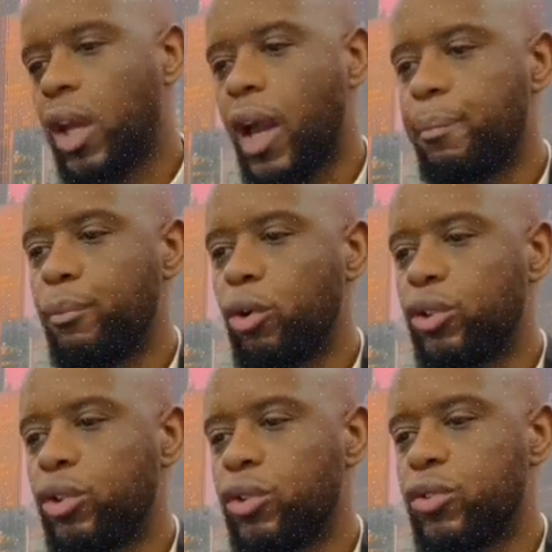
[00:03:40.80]
More
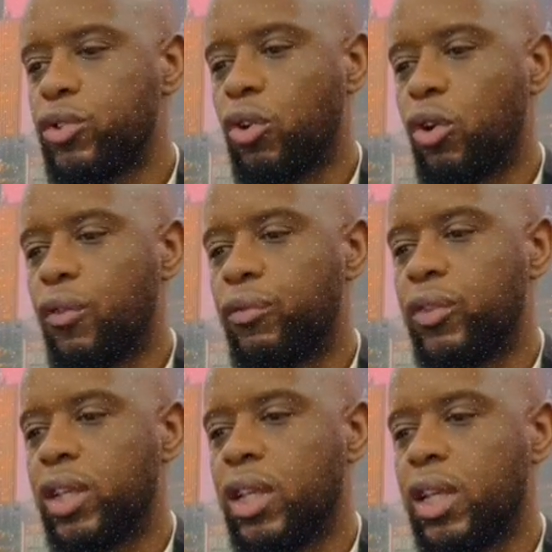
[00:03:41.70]
news on
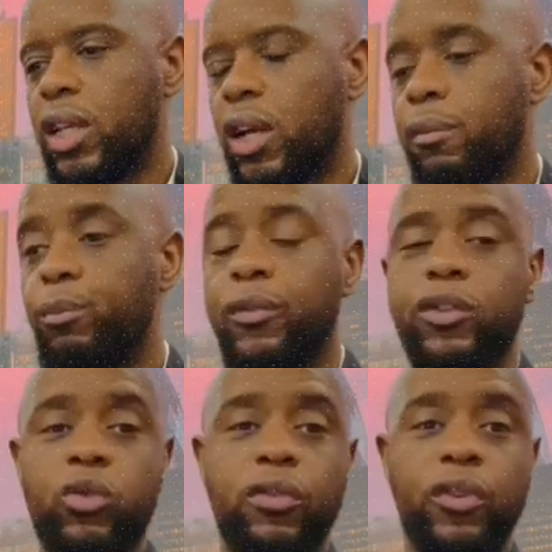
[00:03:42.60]
the, moving
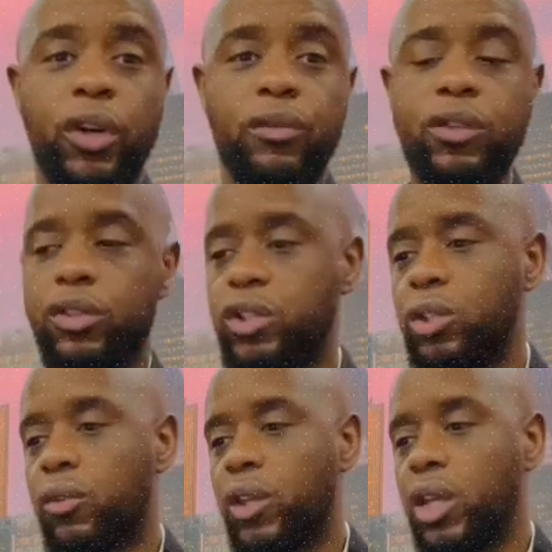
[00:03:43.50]
swiftly on
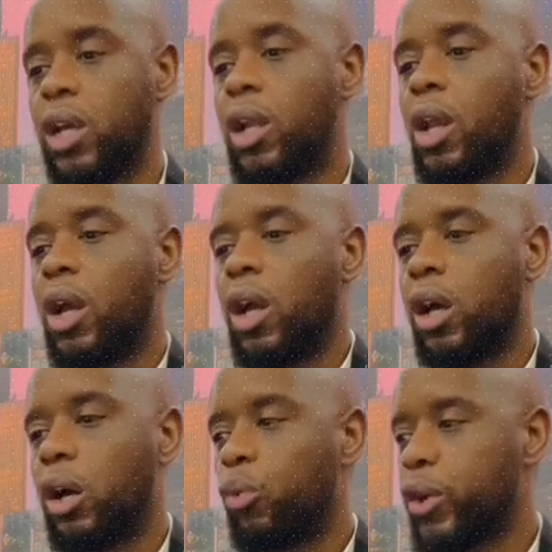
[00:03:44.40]
to the
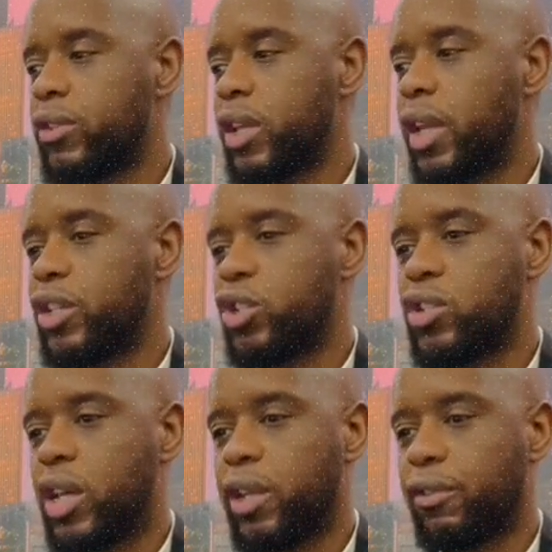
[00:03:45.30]
wind energy
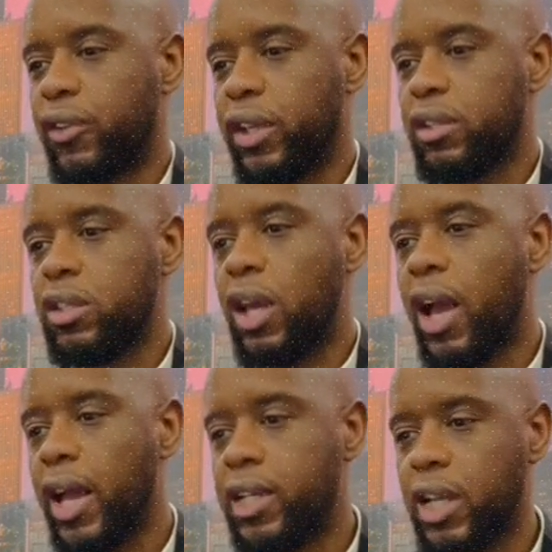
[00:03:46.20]
side of things,
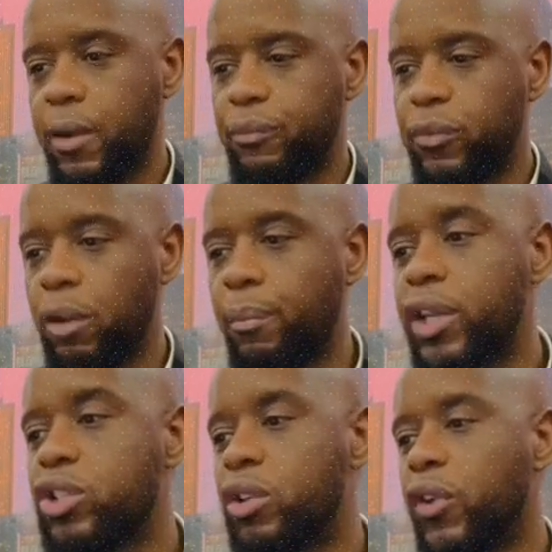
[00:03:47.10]
and
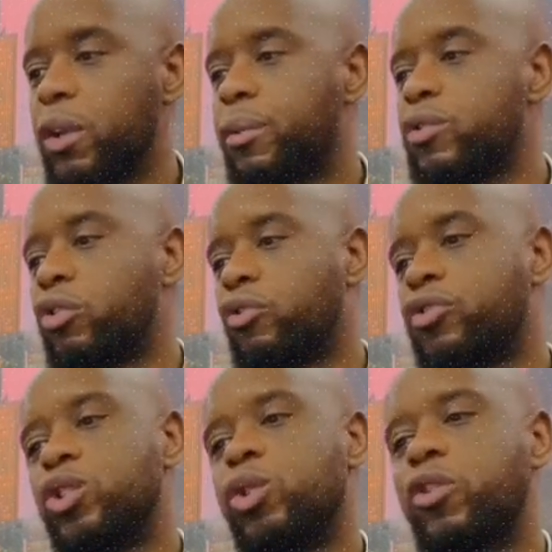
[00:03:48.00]
major developments
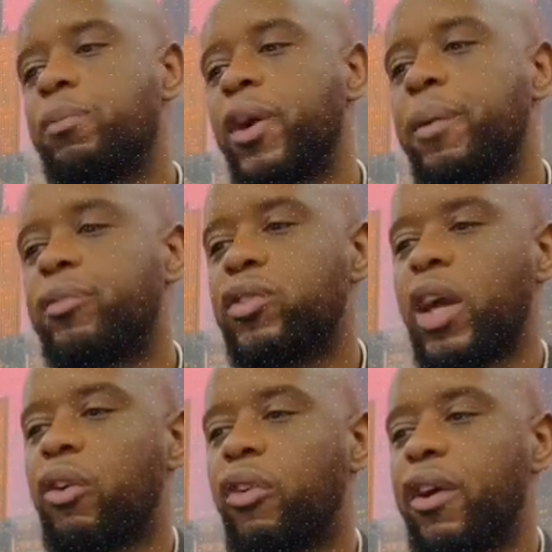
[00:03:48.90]
across Europe.
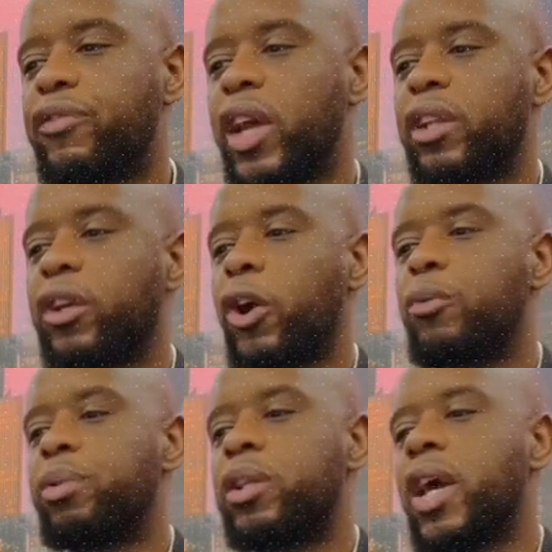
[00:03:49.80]
Statkraft and
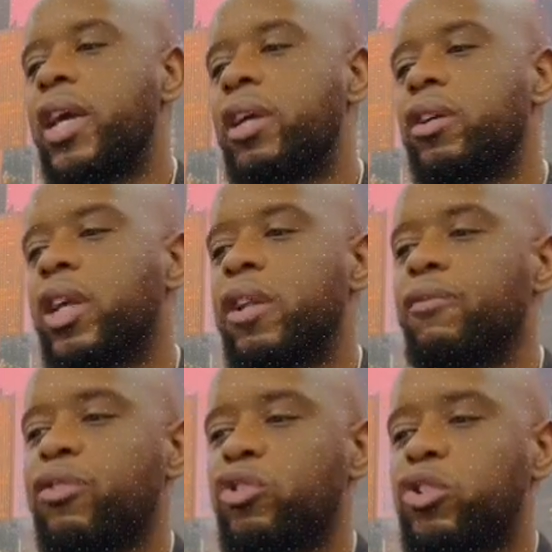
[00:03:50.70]
Copenhagen
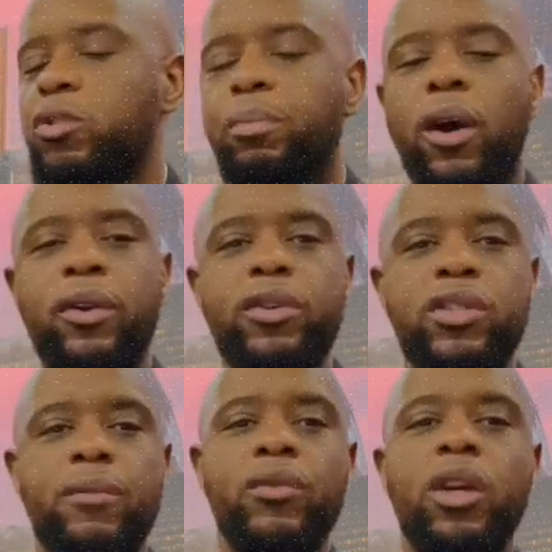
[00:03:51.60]
Infrastructure
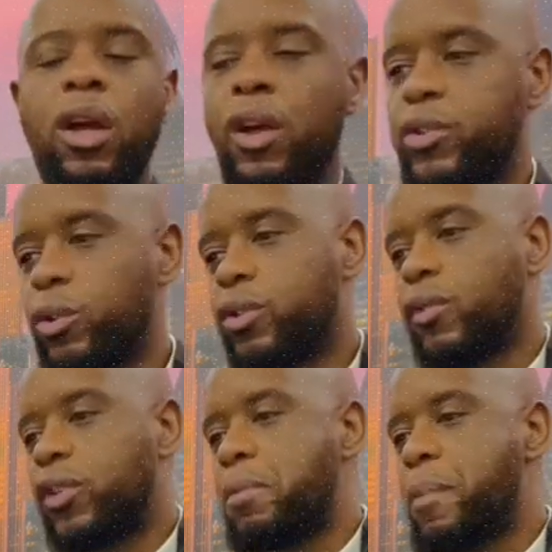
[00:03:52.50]
Partners, sort
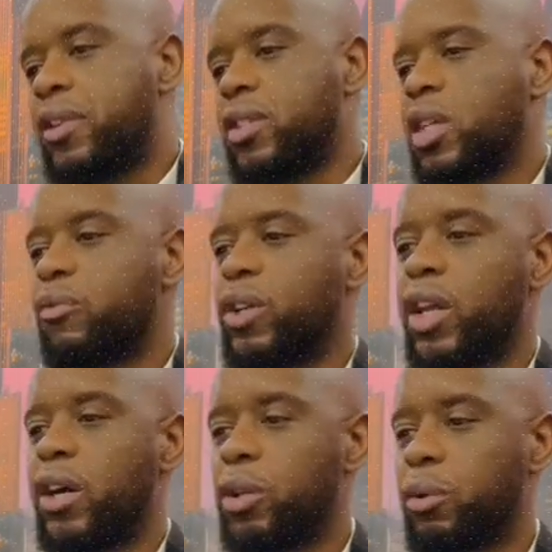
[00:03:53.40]
of the Messi and
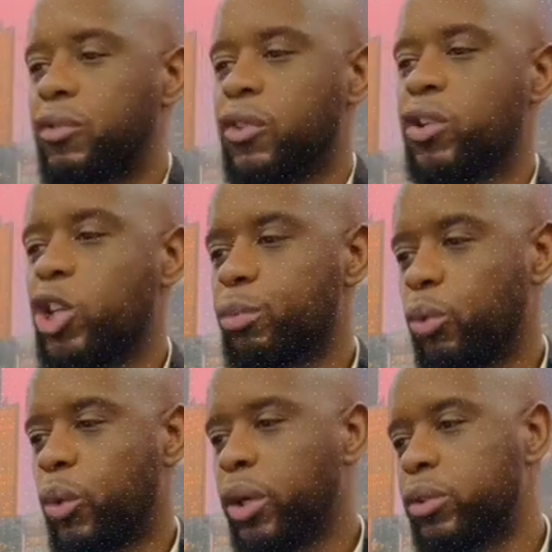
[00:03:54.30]
Ronaldo of the renewable
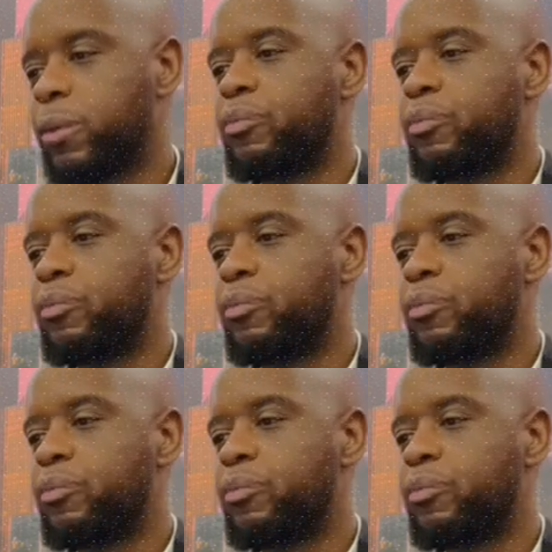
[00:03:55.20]
world,